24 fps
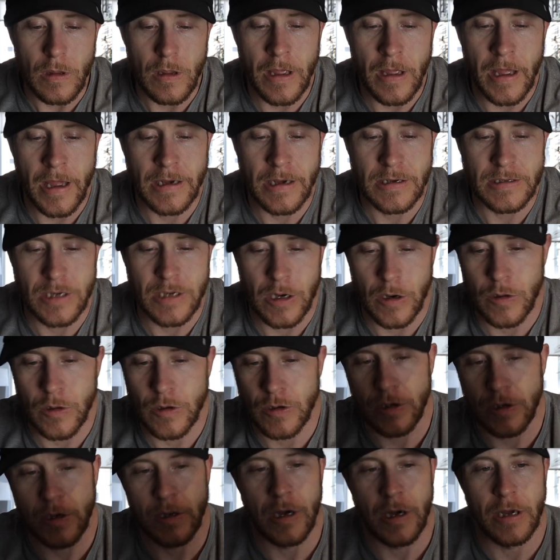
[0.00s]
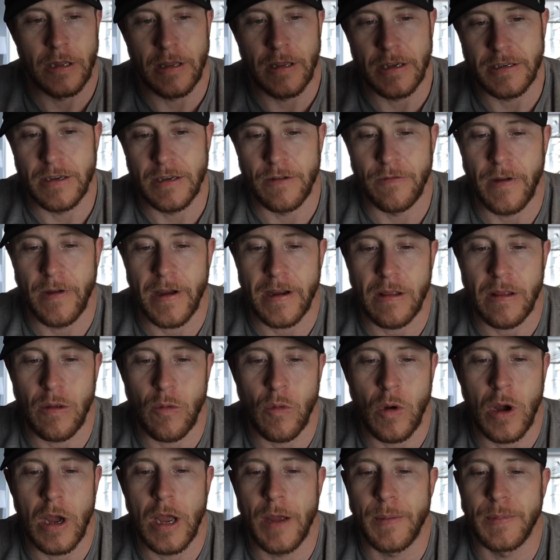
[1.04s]
And so there are
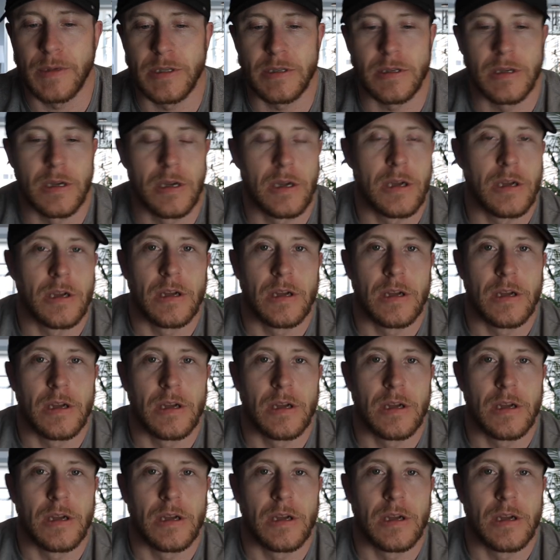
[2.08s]
disinfectant wipes.